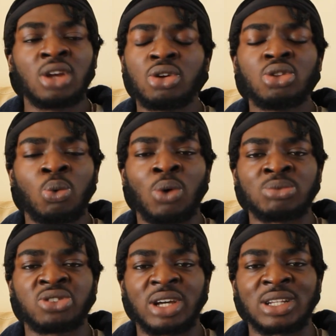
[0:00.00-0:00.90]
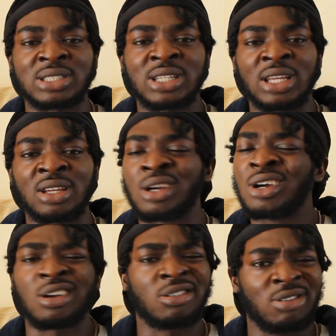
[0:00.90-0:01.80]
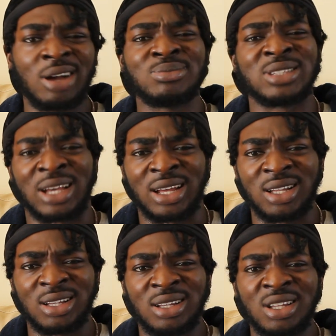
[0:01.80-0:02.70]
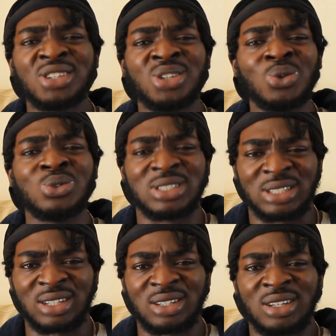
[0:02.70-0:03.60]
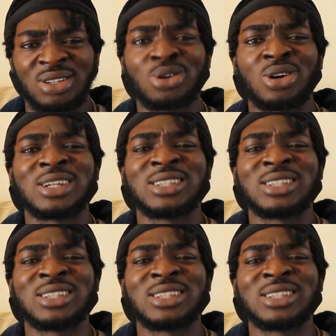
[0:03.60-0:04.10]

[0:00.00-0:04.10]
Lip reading: You know what I'm trying to say. Grab that, use it, you're gonna